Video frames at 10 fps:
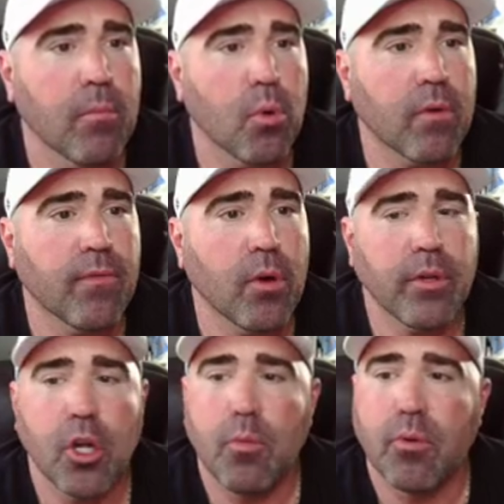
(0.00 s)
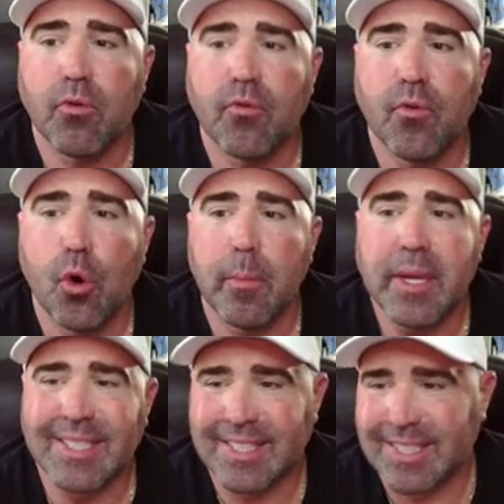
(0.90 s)
Portfolio
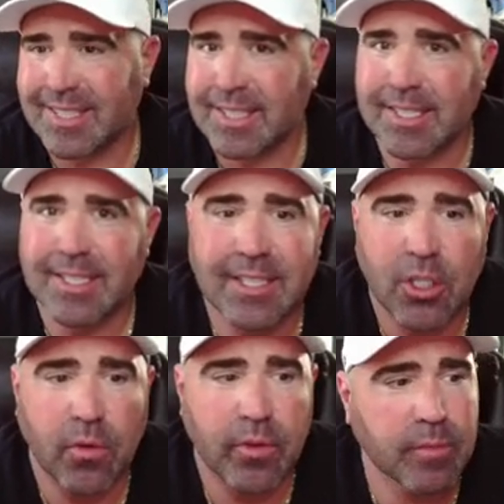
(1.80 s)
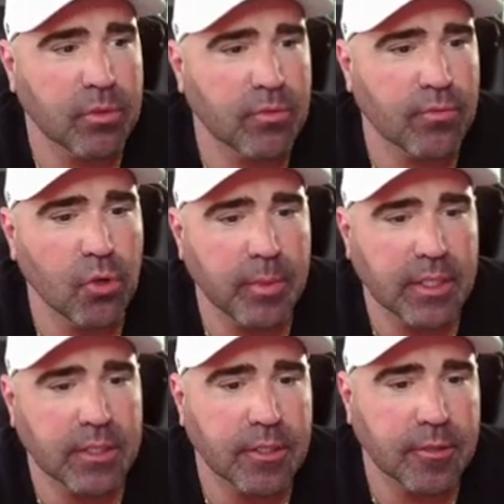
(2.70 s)
performance. Let's go over this
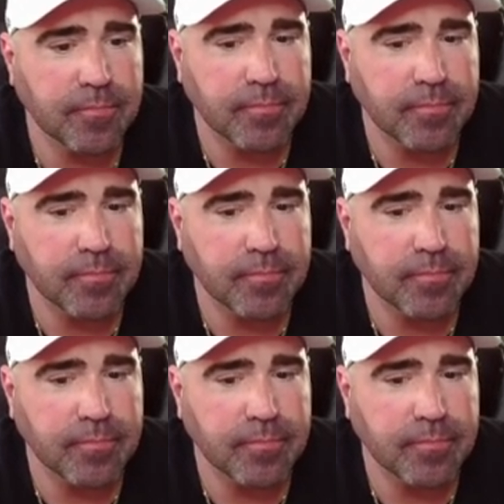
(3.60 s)
performance.